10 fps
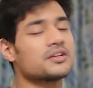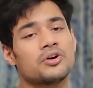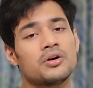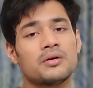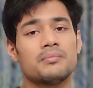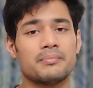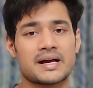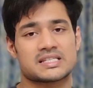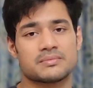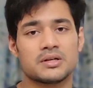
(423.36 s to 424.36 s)
your
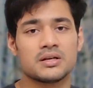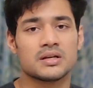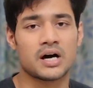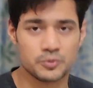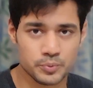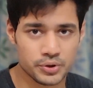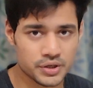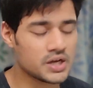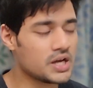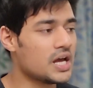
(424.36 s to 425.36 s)
maximal output.
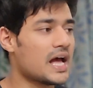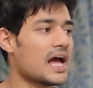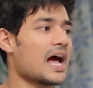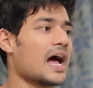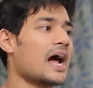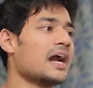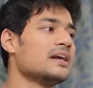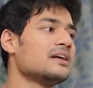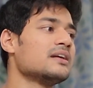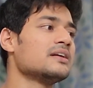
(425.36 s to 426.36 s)

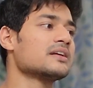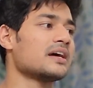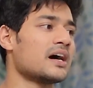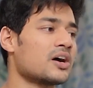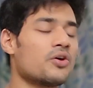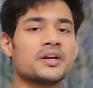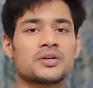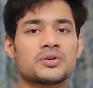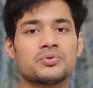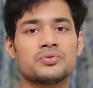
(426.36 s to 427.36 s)
And according
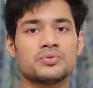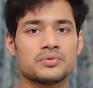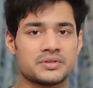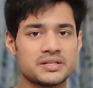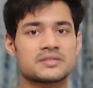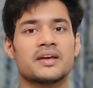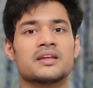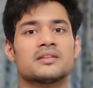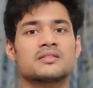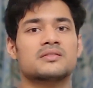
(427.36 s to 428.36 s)
to this very